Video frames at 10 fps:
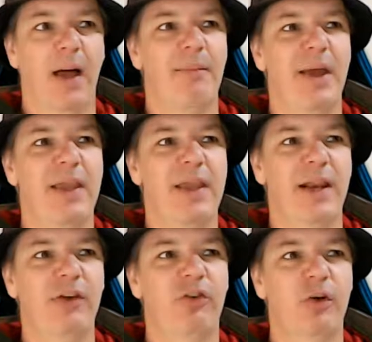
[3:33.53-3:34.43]
making it
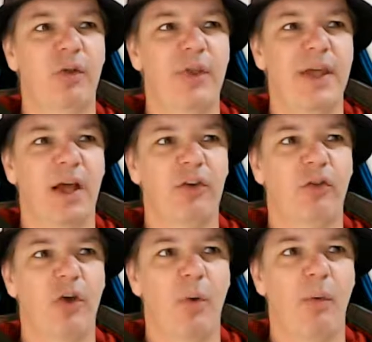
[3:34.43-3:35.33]
into the
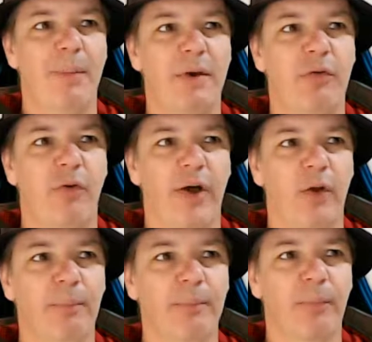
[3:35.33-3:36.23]
2 women
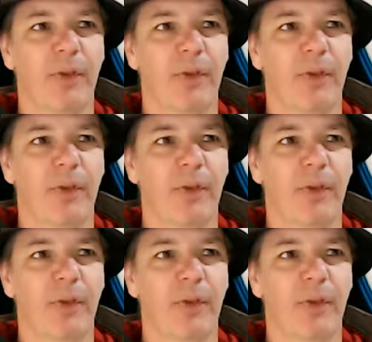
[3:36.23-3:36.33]
final,